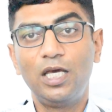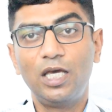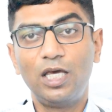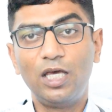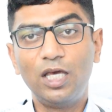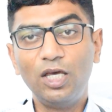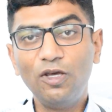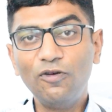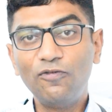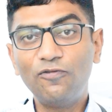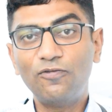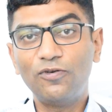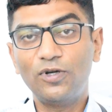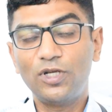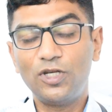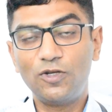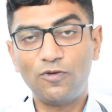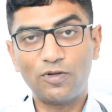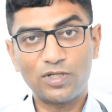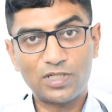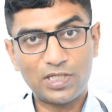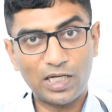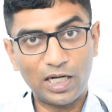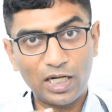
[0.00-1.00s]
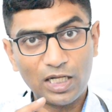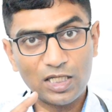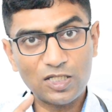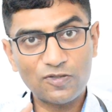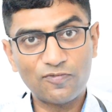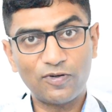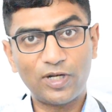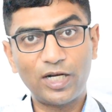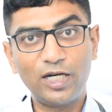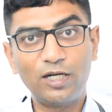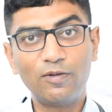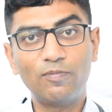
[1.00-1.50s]
If you are
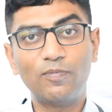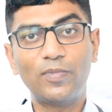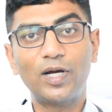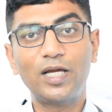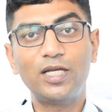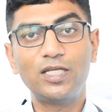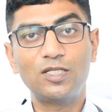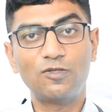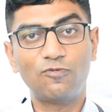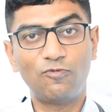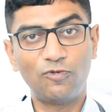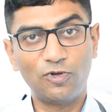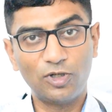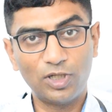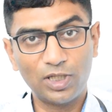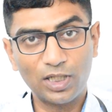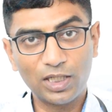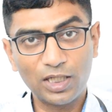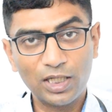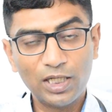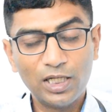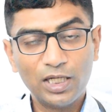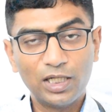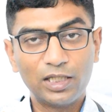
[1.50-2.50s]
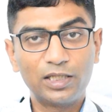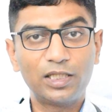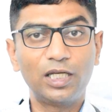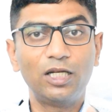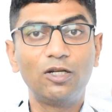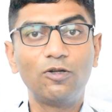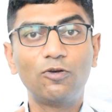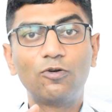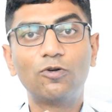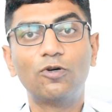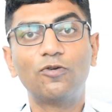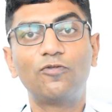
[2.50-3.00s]
satisfied by his work,
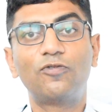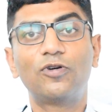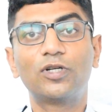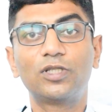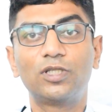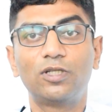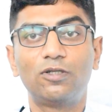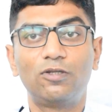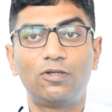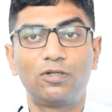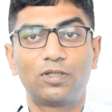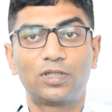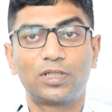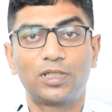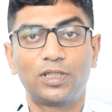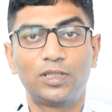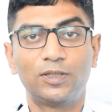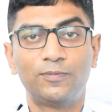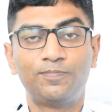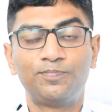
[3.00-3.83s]
then go for the doctor.